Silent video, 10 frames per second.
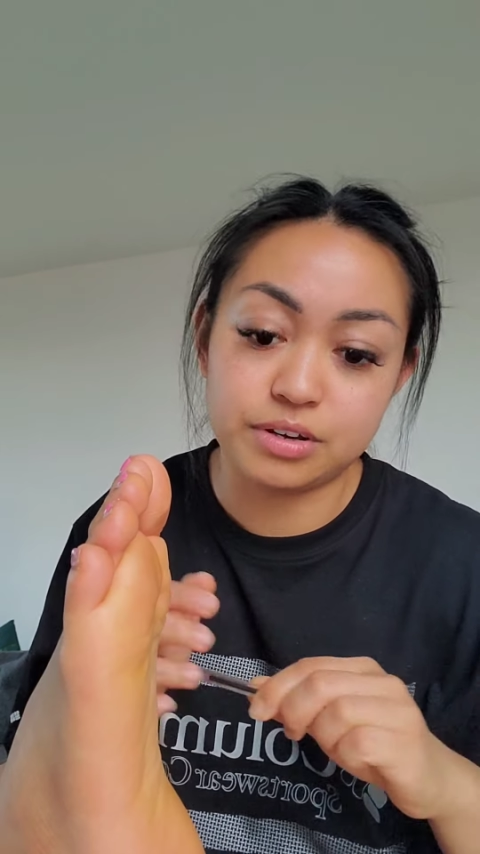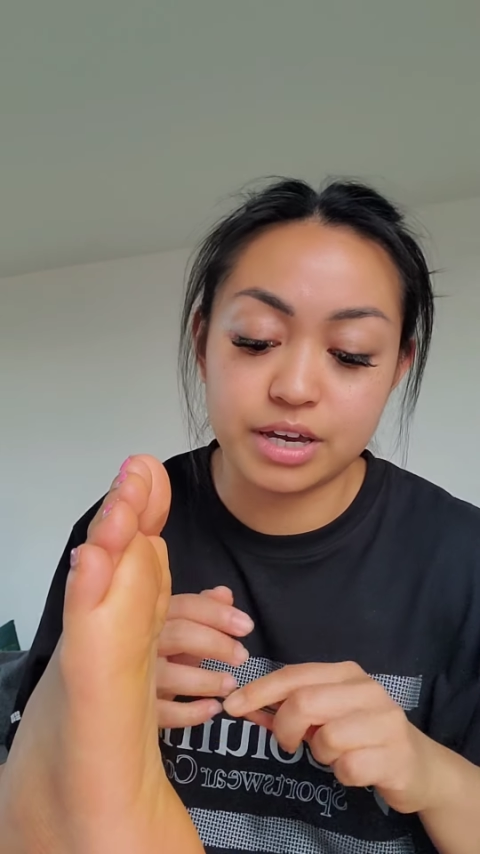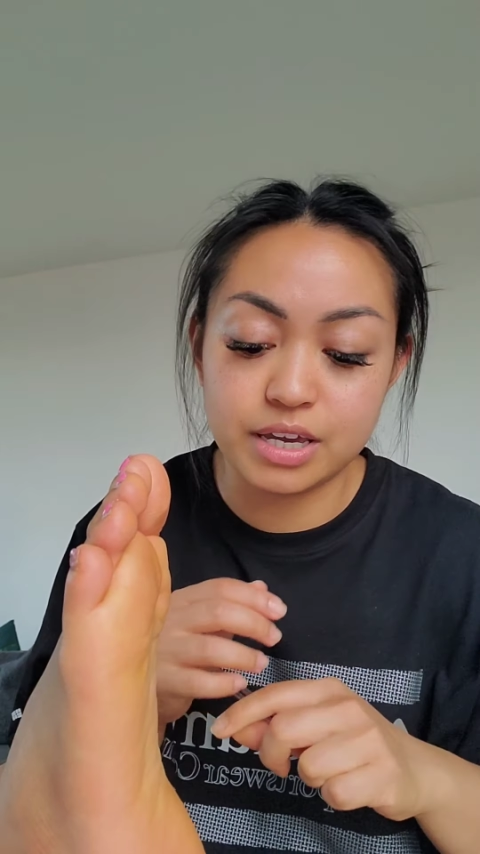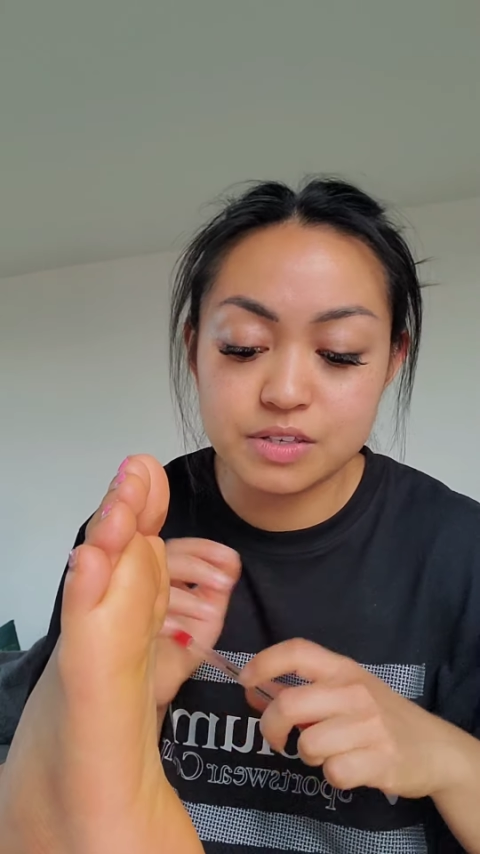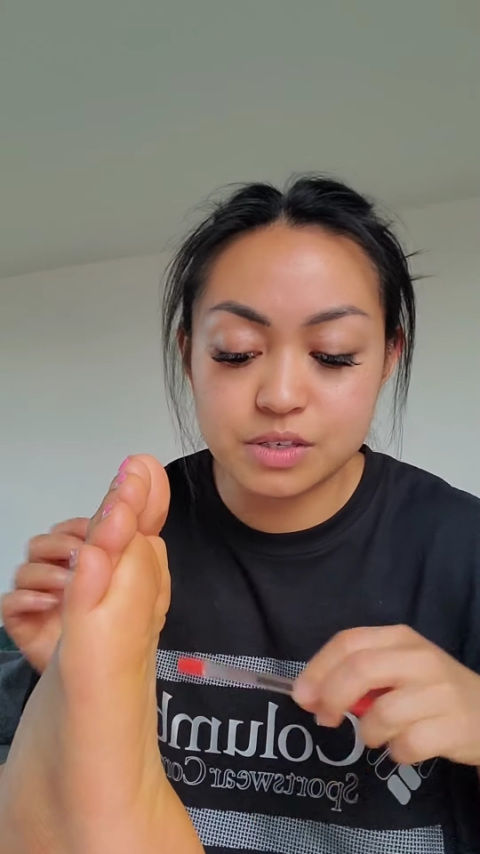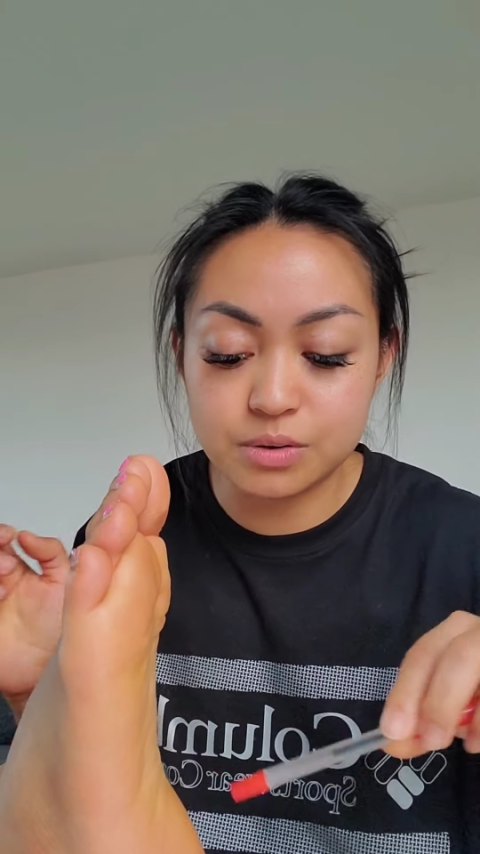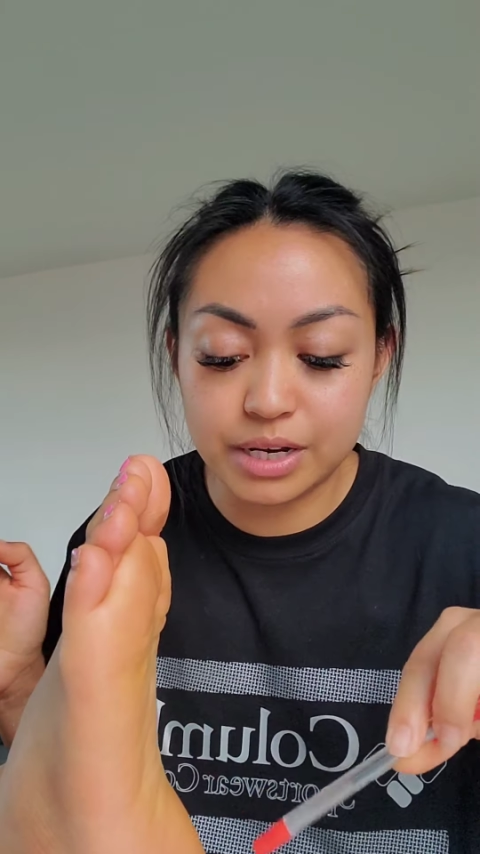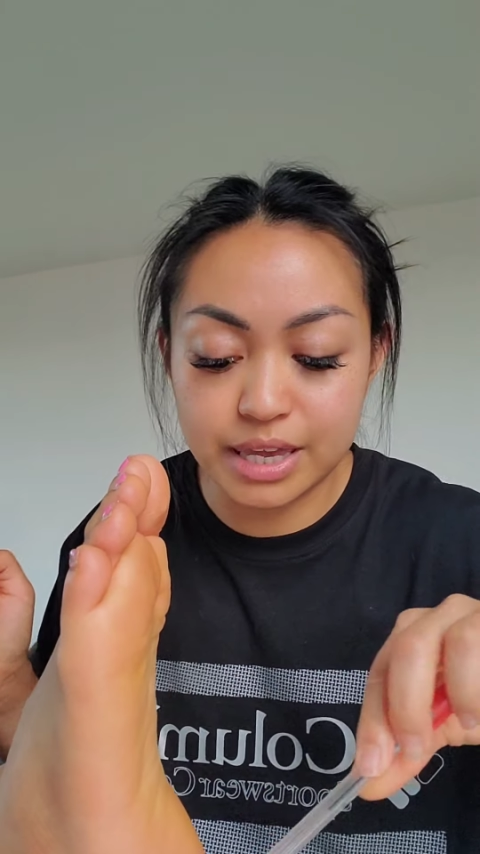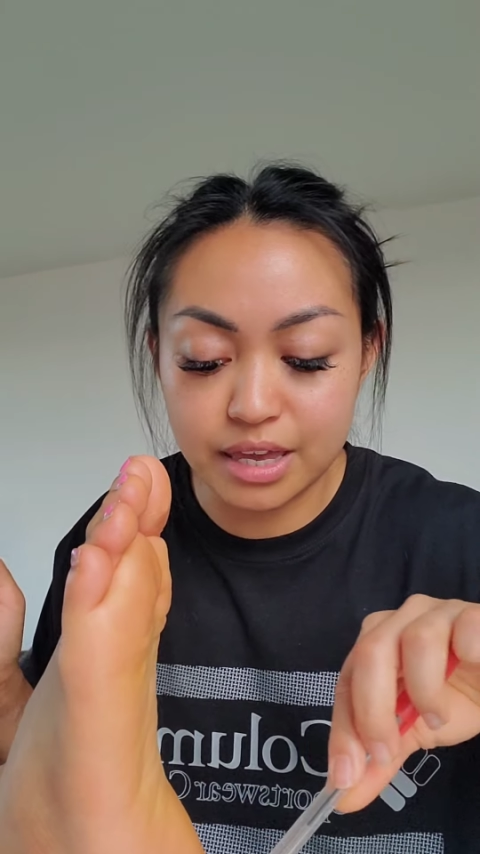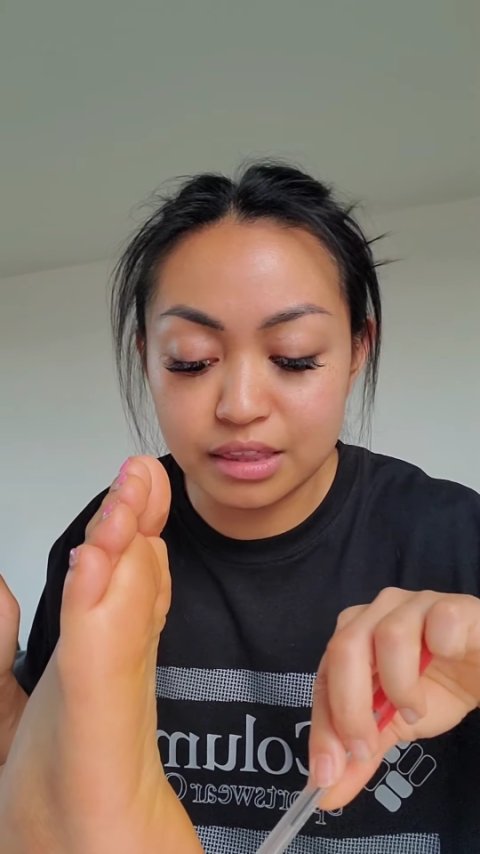Okay, so
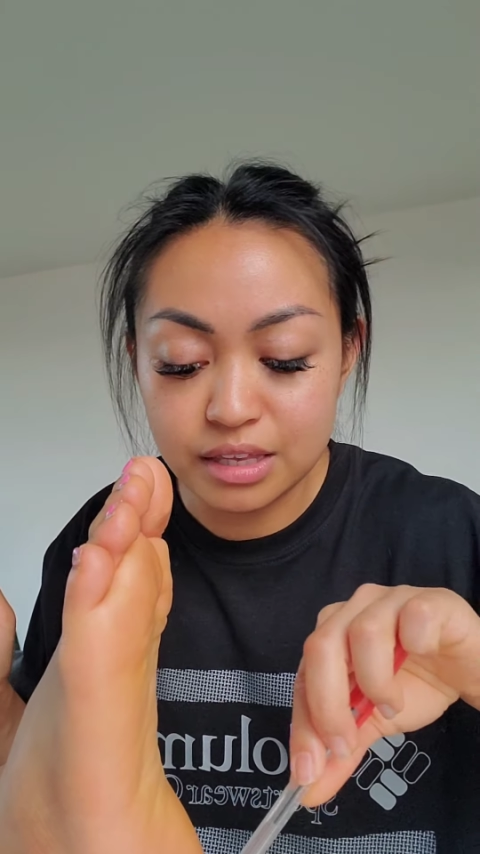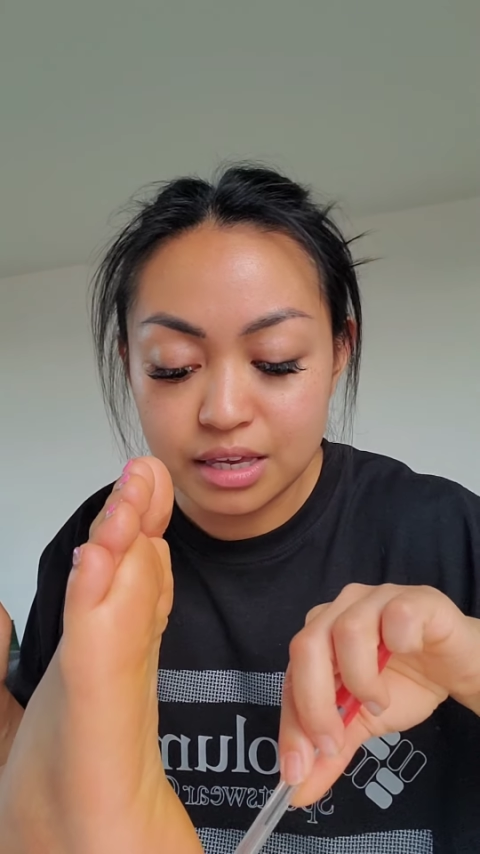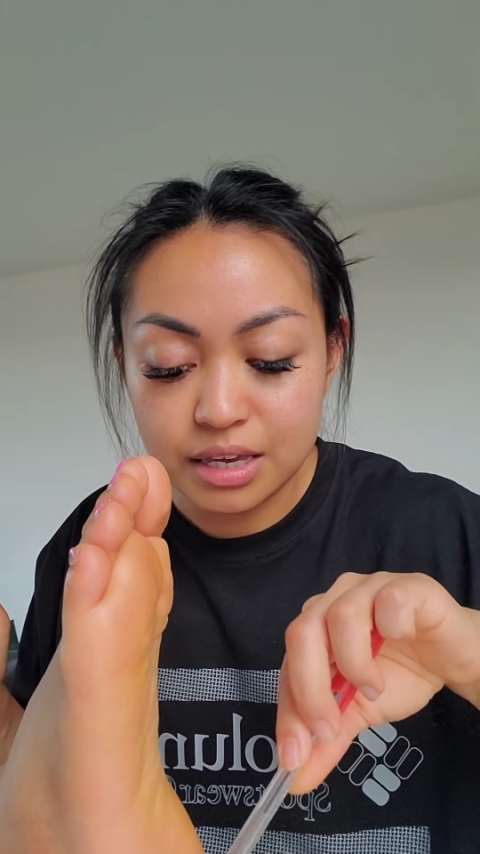again,